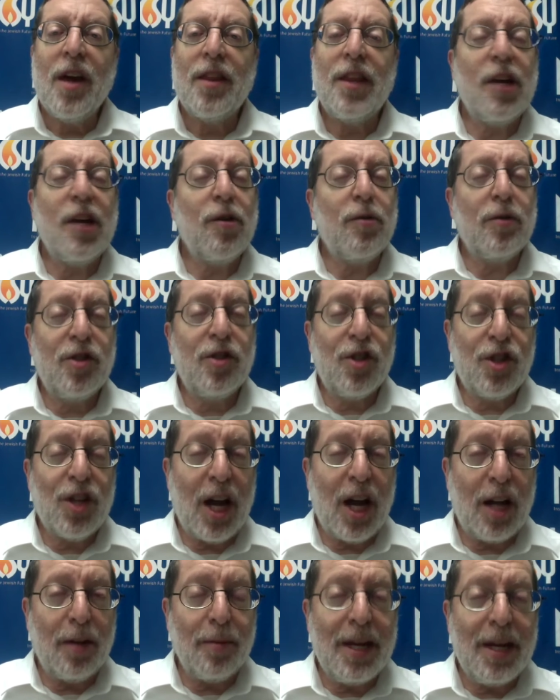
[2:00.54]
The
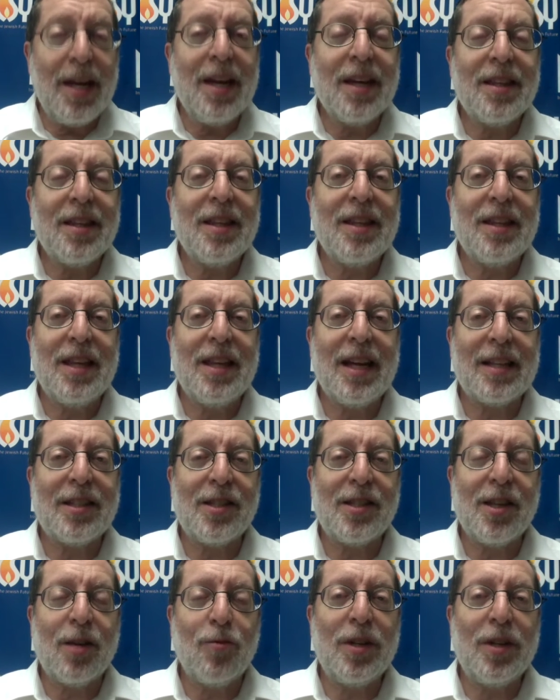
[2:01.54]
Yerushalmi,
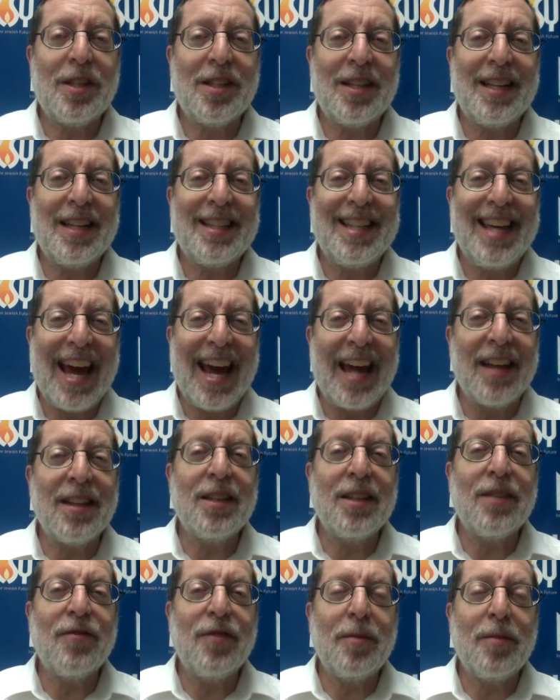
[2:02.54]
that's written at the
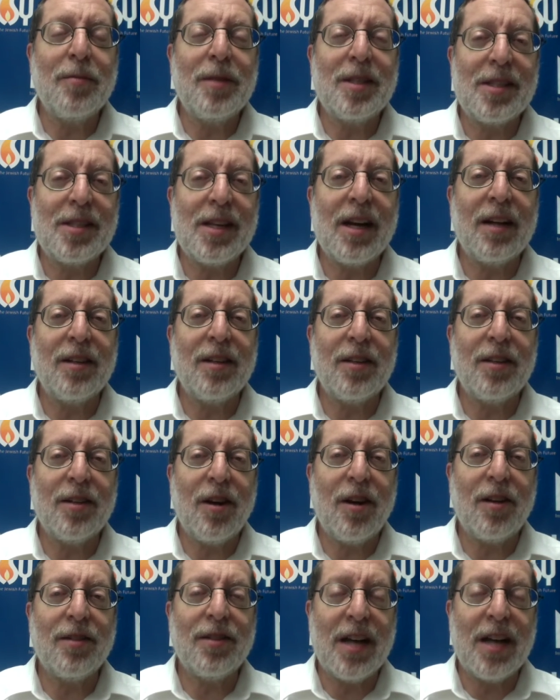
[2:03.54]
end of the Masechta
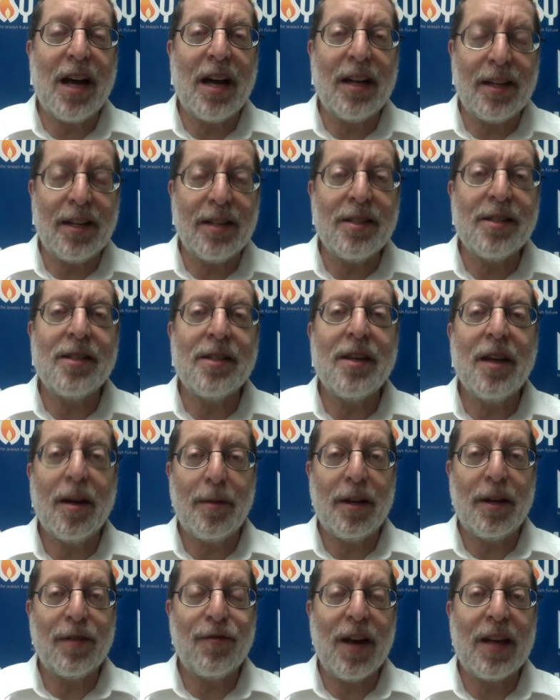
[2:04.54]
Kaltanis,
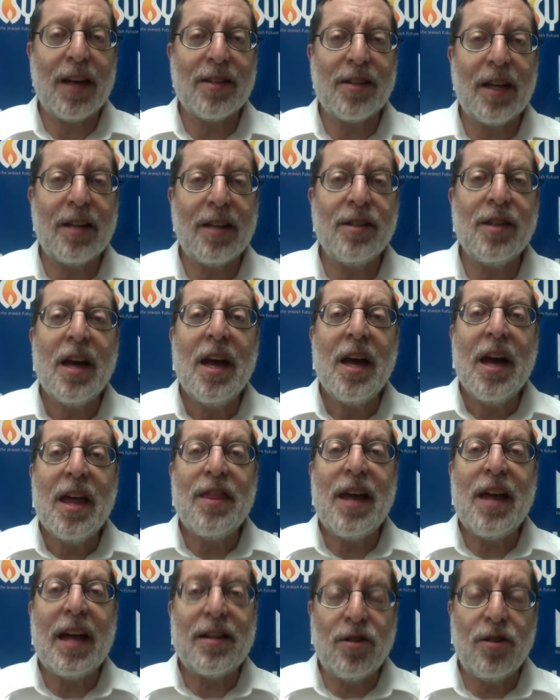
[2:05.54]
about fast days,
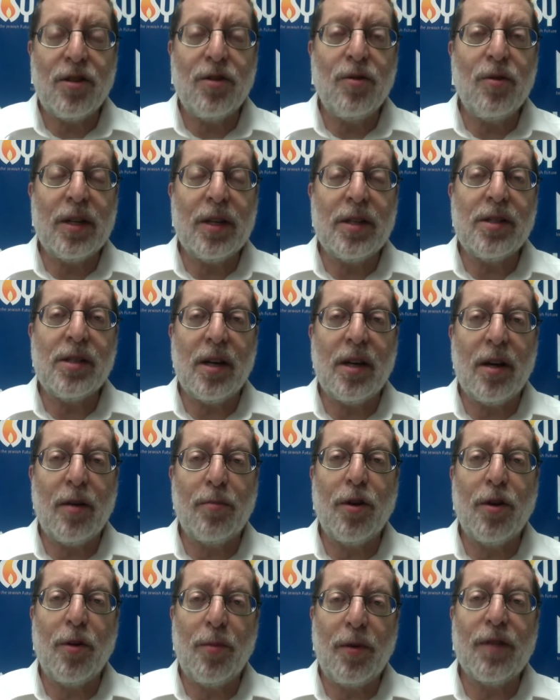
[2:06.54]
that too is
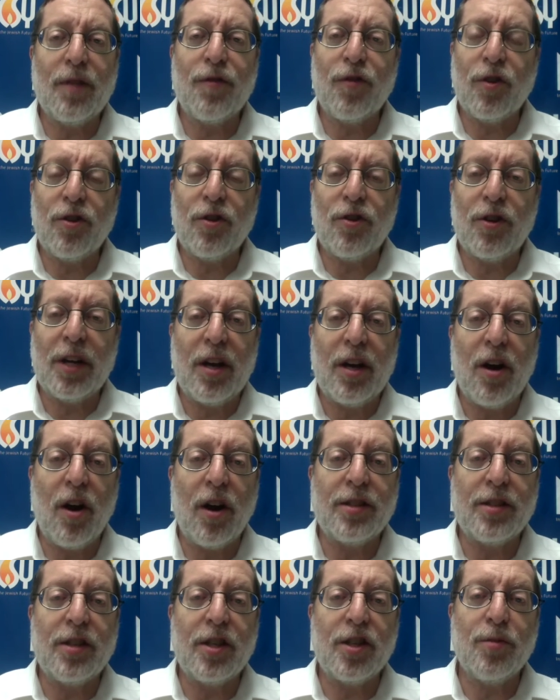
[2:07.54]
appropriate for learning
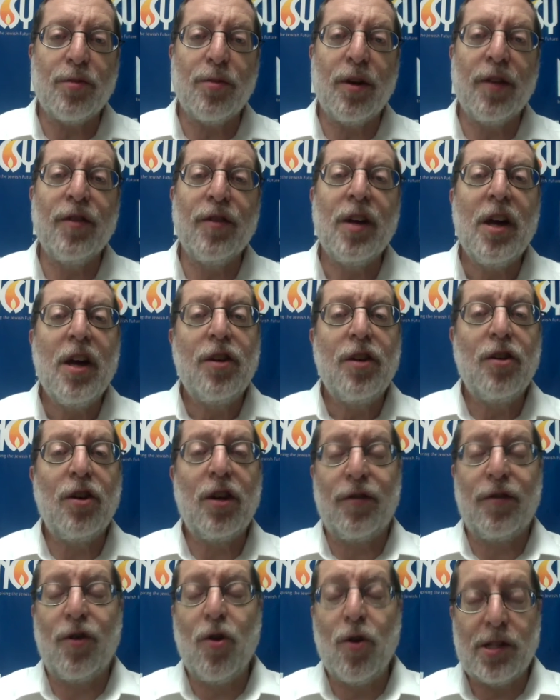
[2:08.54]
on Tisha B'Av. You
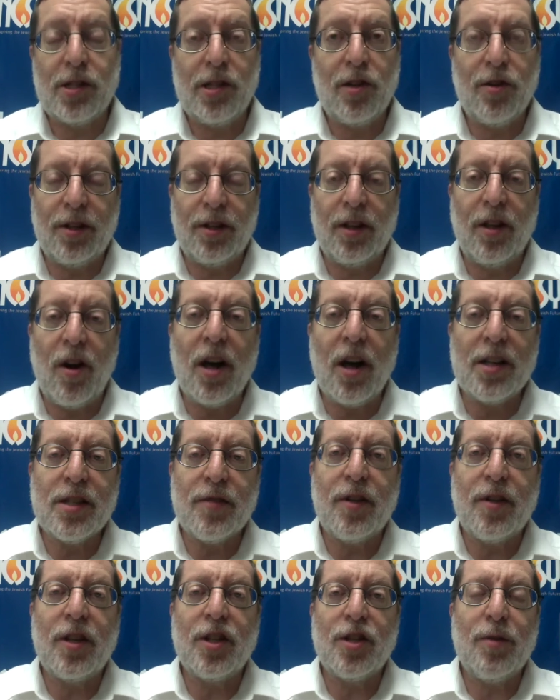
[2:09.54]
can, of course, learn the laws
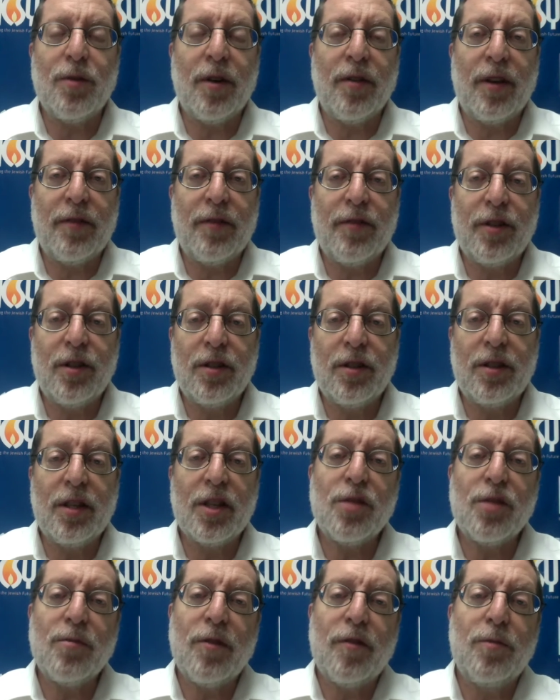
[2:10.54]
of Tisha B'Av out of a good
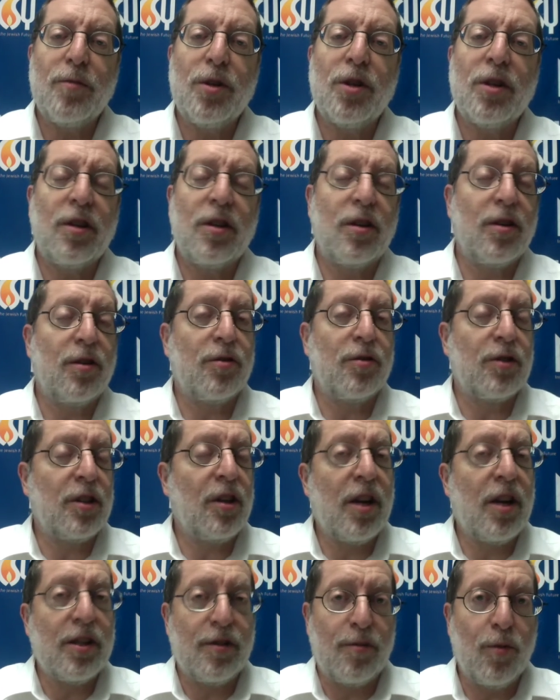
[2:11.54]
Tisha B'Av book. You can learn the
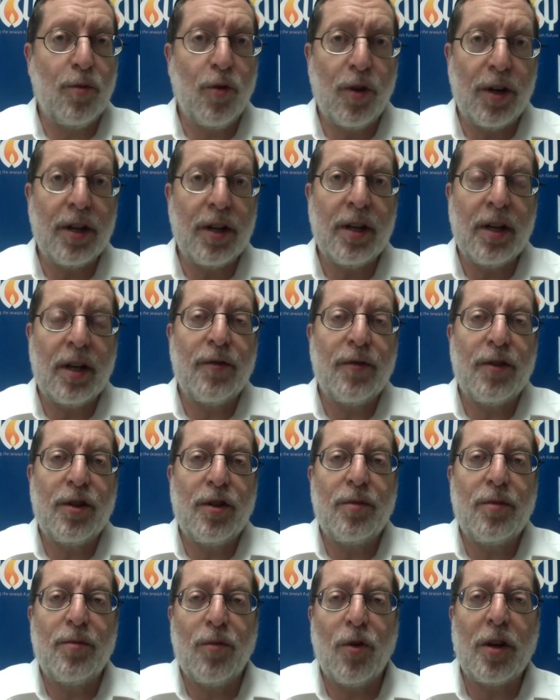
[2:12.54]
laws of mourning out of a
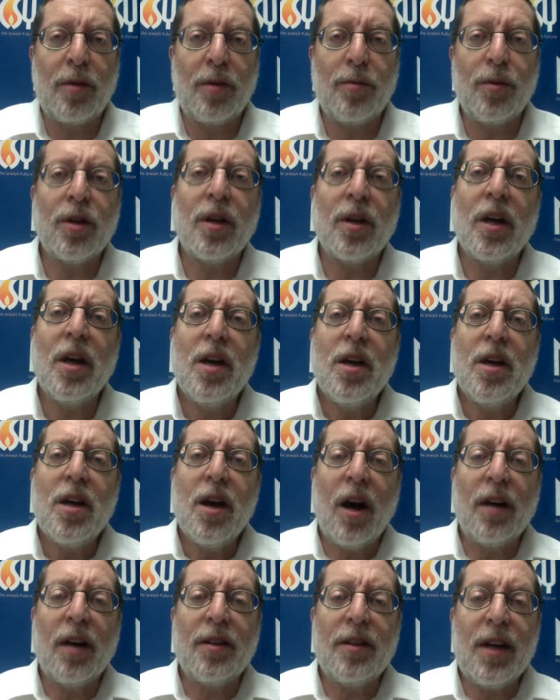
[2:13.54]
good mourning book
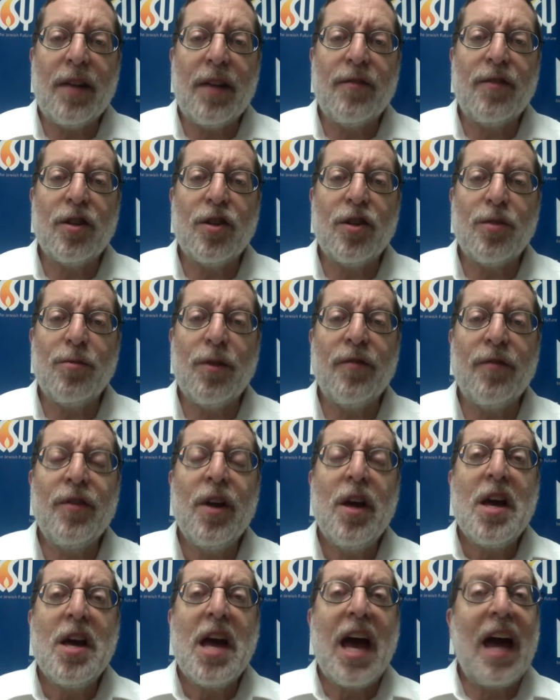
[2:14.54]
on the day of Tisha B'Av.
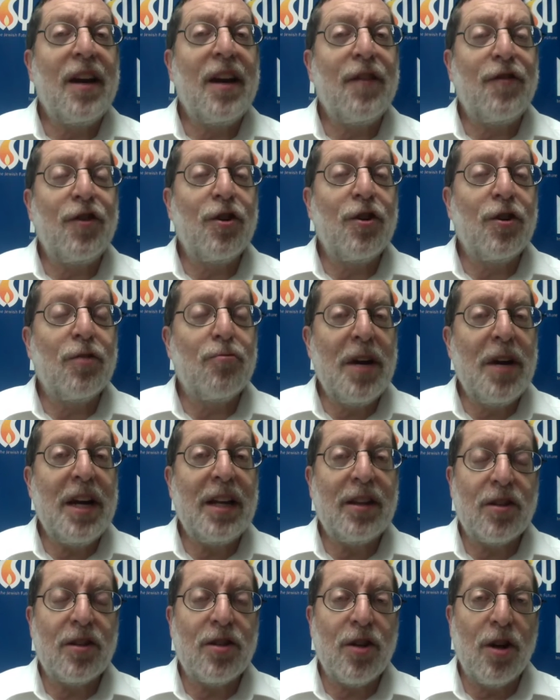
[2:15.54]
And if you're
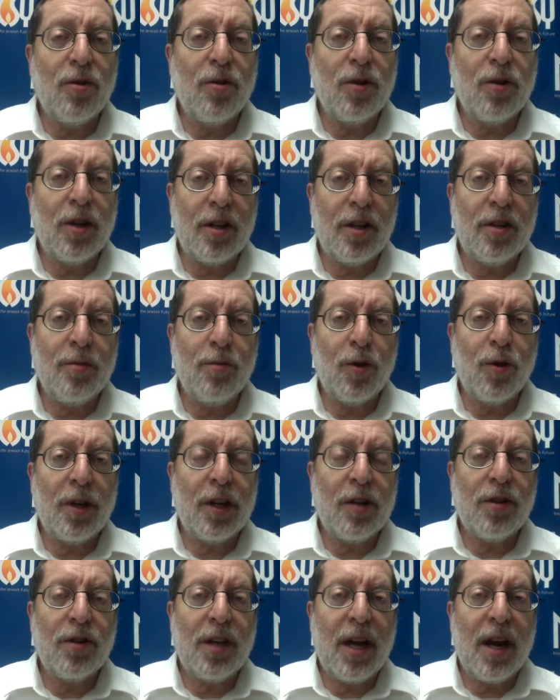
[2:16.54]
reading the Torah in the
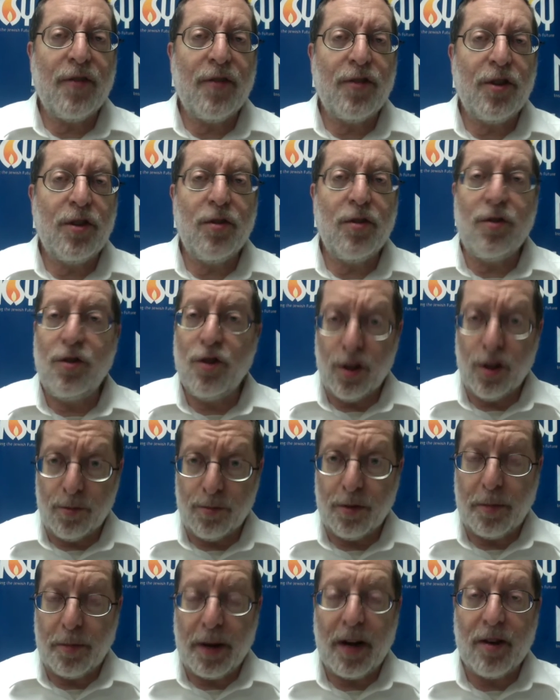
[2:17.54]
morning or the afternoon, you can
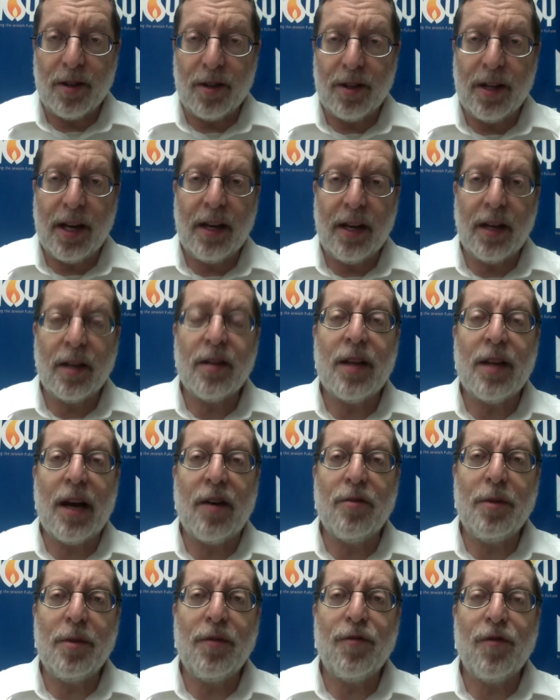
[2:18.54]
prepare the laning. That
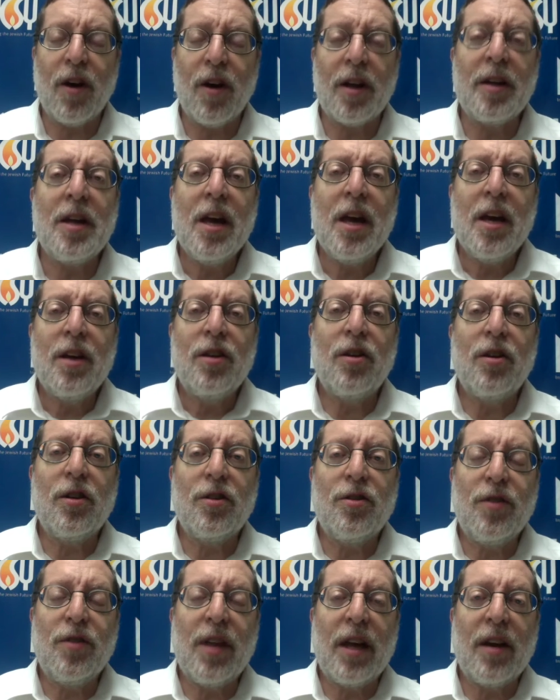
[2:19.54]
would be fine. You can
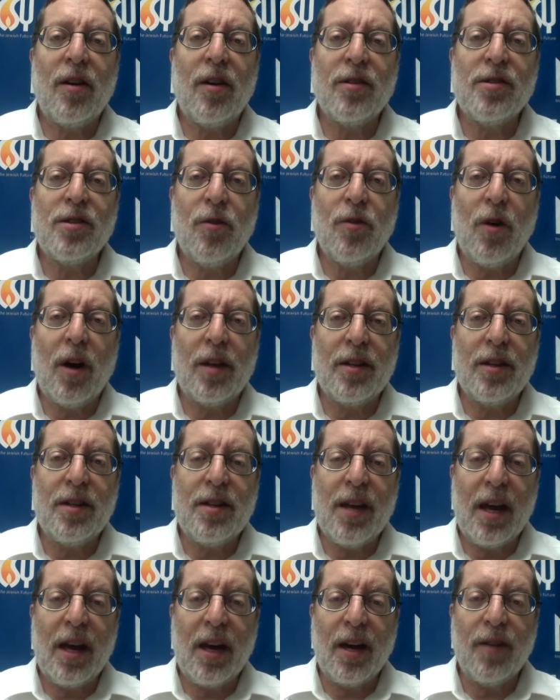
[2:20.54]
do that also on the
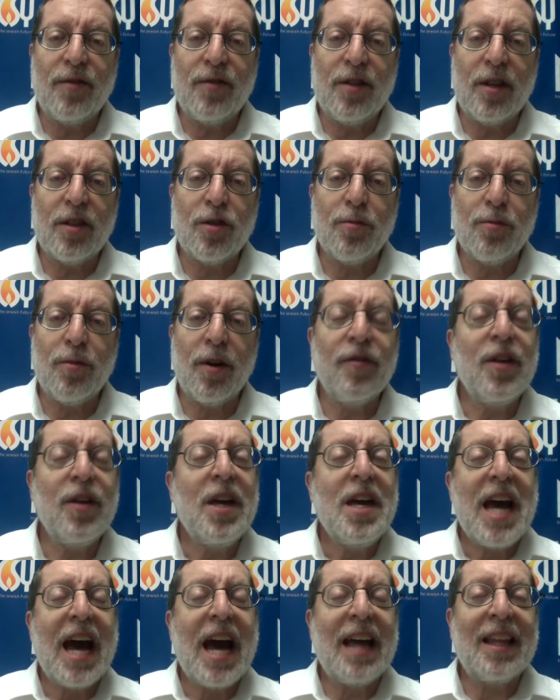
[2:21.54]
day of Tisha B'Av.
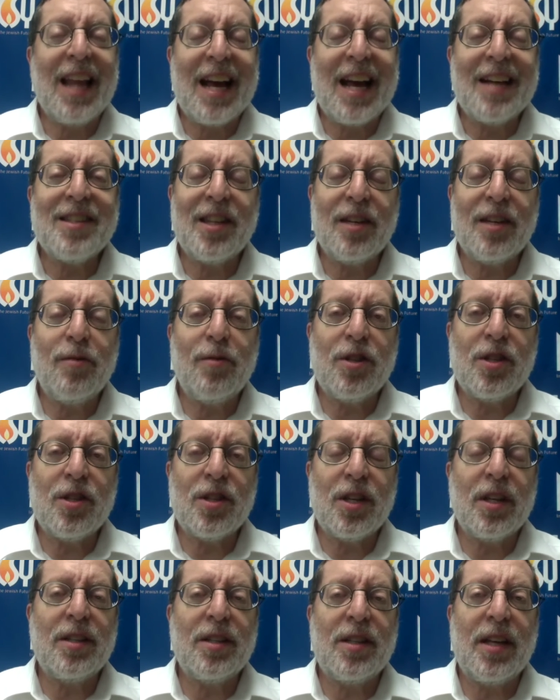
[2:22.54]
And lastly, we're
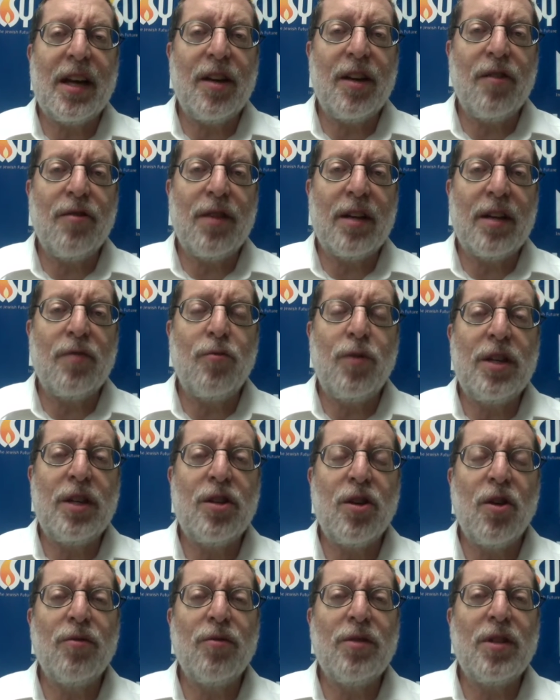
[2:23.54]
just going to tell you that we
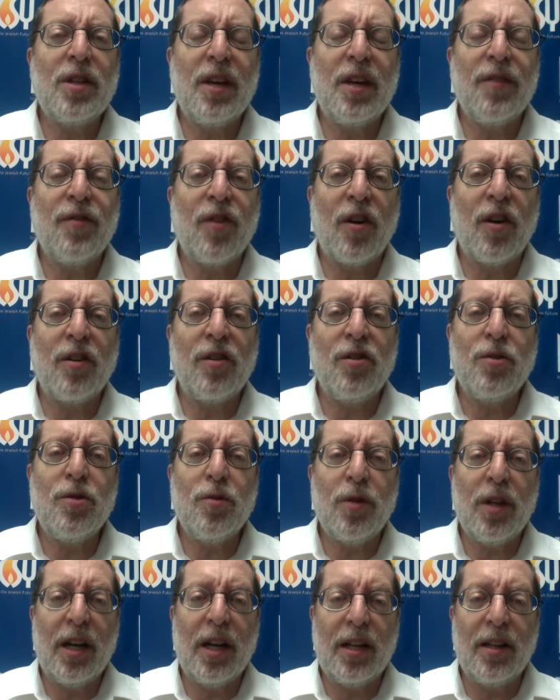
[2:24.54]
don't give our
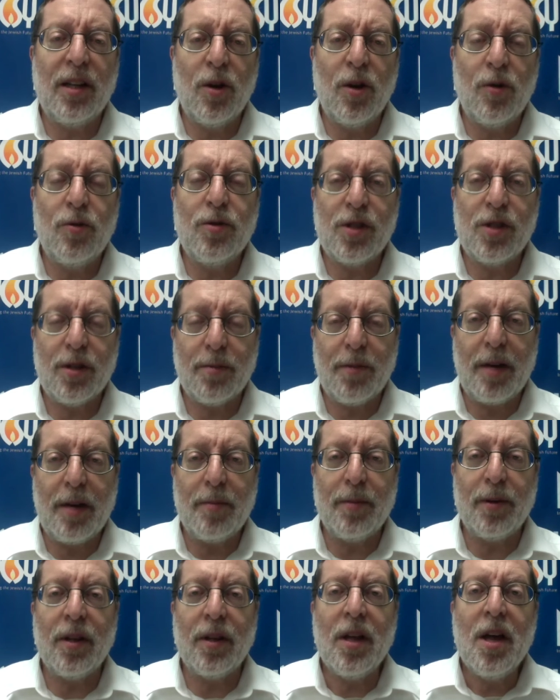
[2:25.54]
usual hellos to
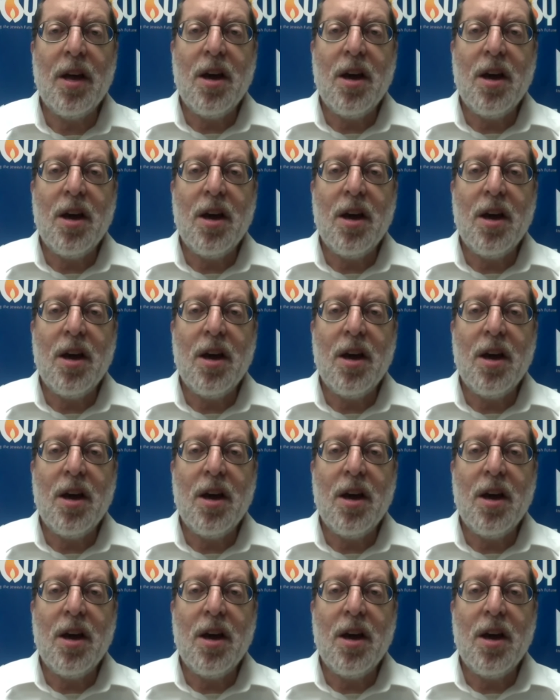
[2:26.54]
people